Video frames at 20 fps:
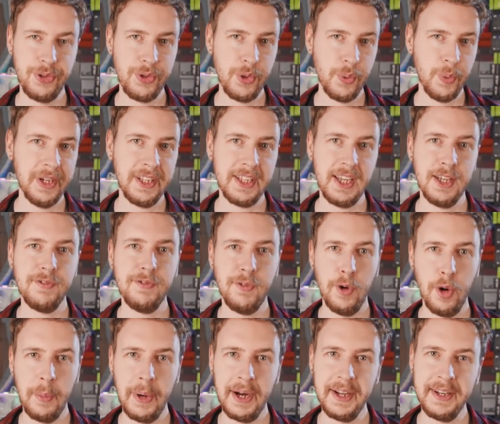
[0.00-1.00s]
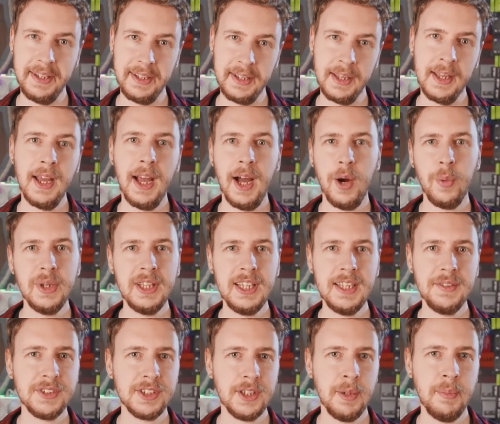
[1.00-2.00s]
do want to get for mining, I will
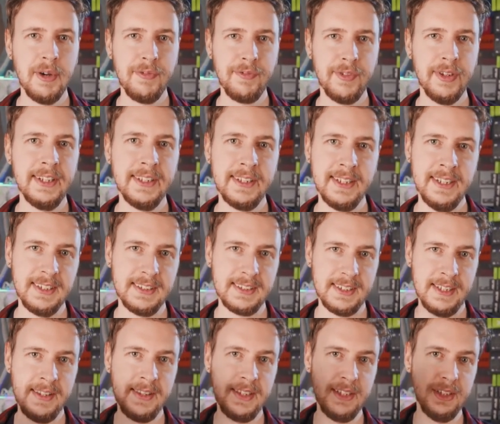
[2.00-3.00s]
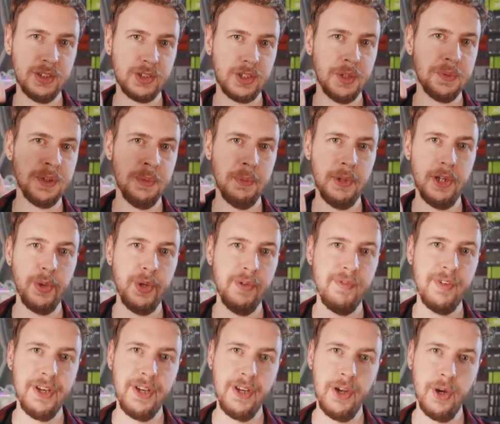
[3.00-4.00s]
leave some affiliate links in the description below the
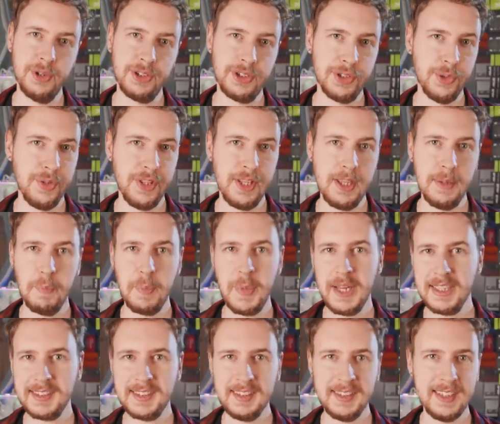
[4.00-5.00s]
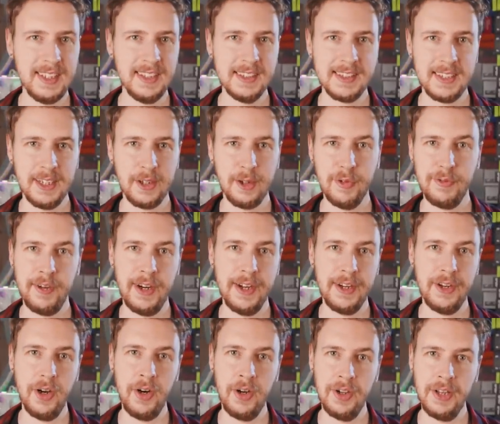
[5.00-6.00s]
video to the best deals I could
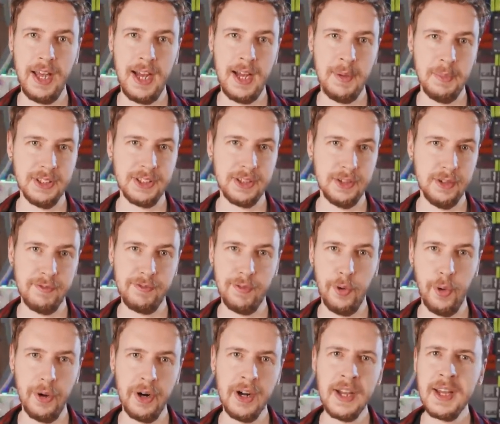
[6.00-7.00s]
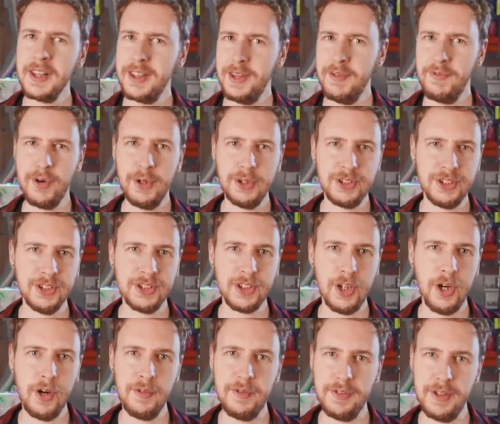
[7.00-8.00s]
find on Amazon for the versions
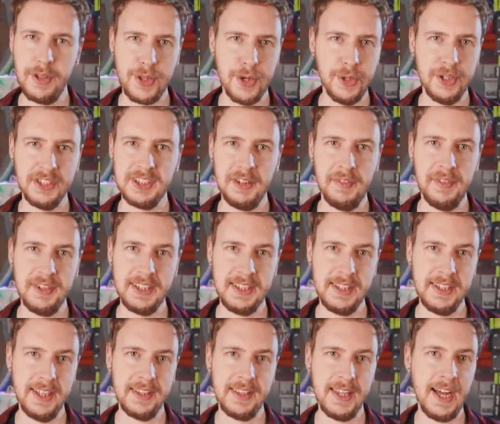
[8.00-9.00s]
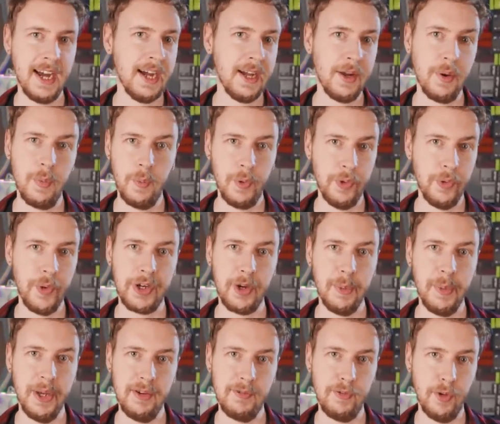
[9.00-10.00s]
of the 3070 that I would
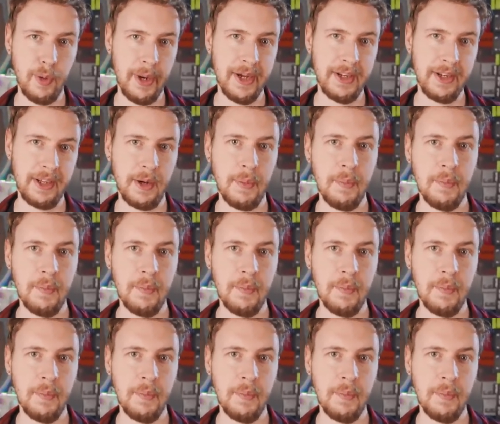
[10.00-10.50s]
recommend for mining.